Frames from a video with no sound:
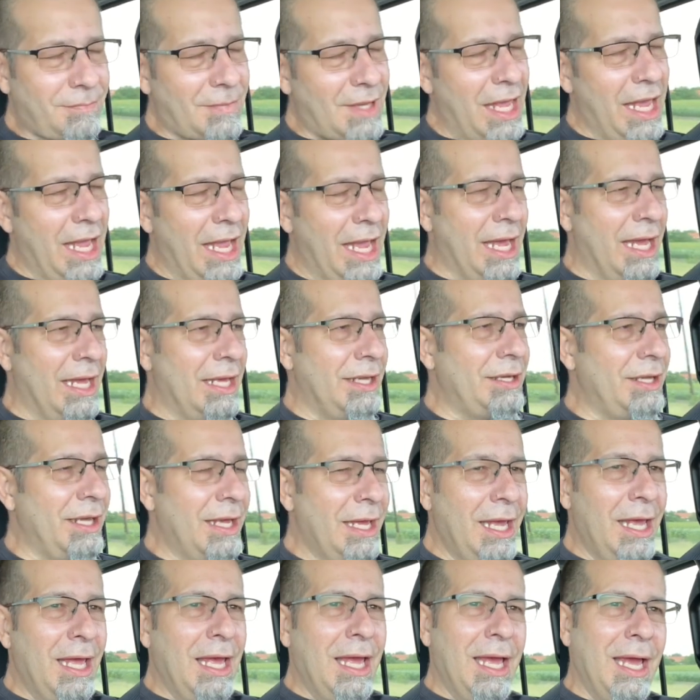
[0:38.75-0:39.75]
And
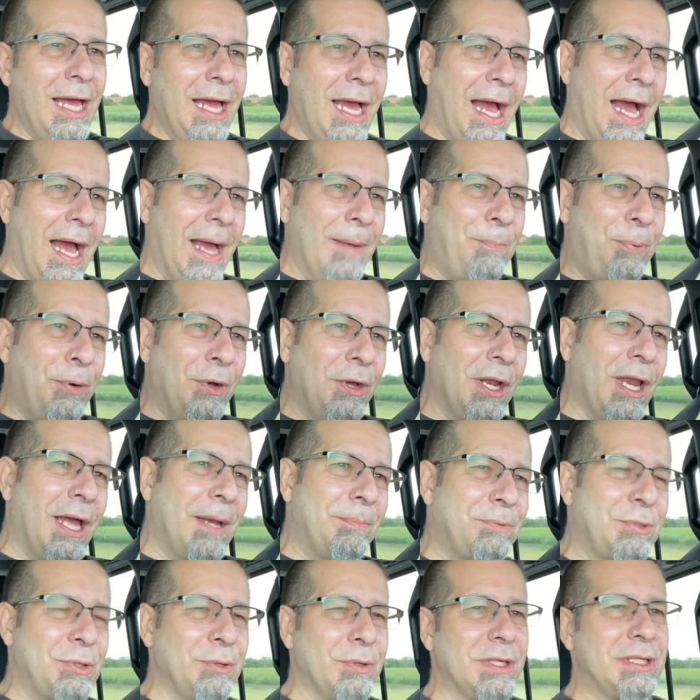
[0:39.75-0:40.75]
I pull
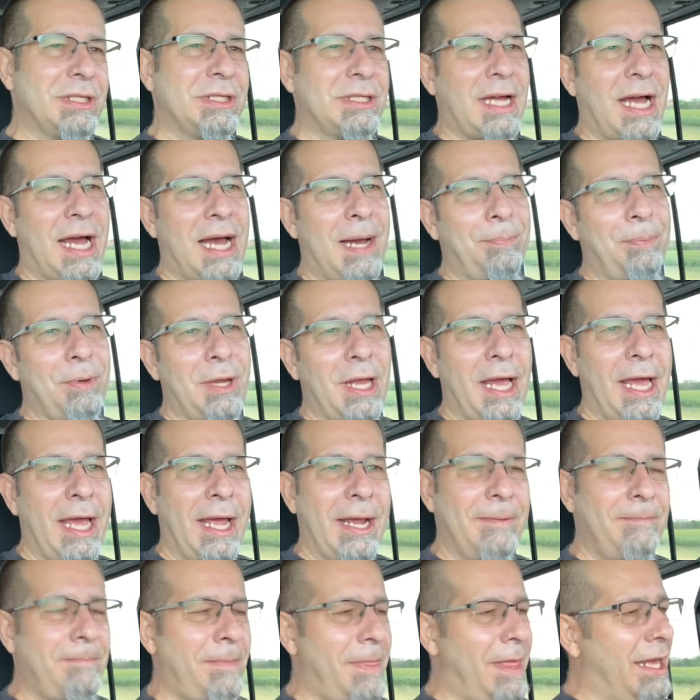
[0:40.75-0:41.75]
up to a
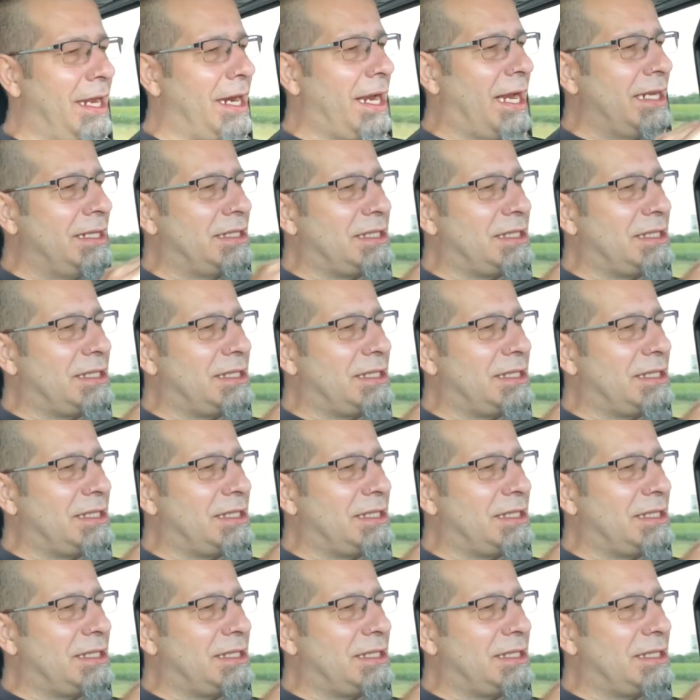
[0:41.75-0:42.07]
stoplight and I